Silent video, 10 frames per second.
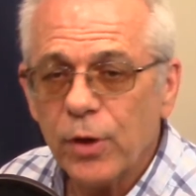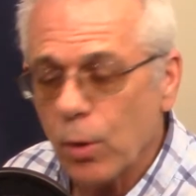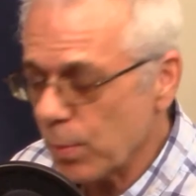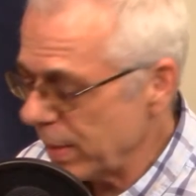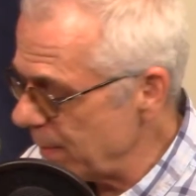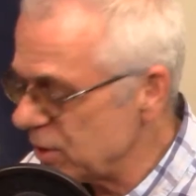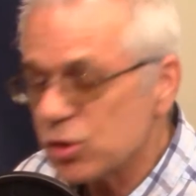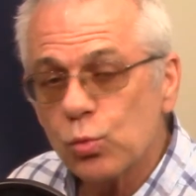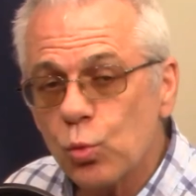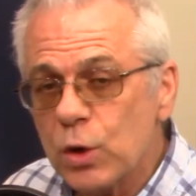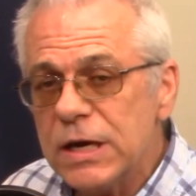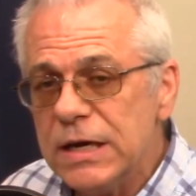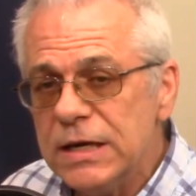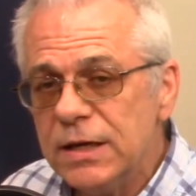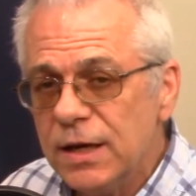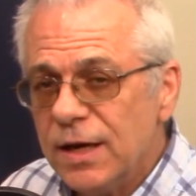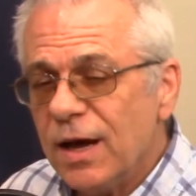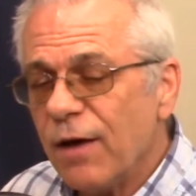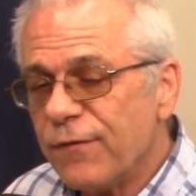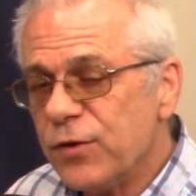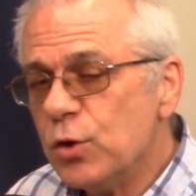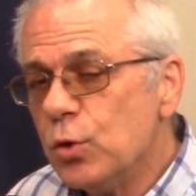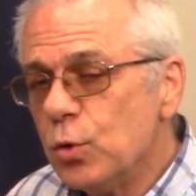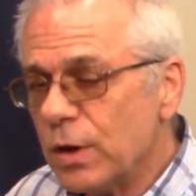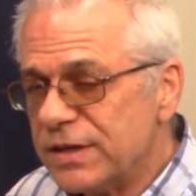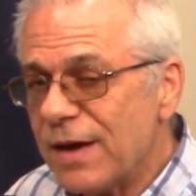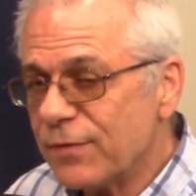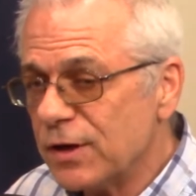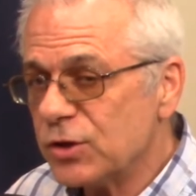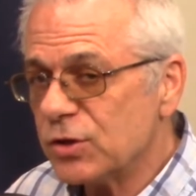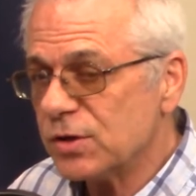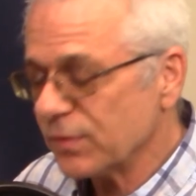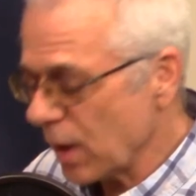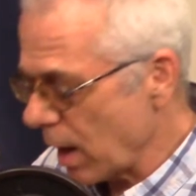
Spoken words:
So let me just read a few definitions of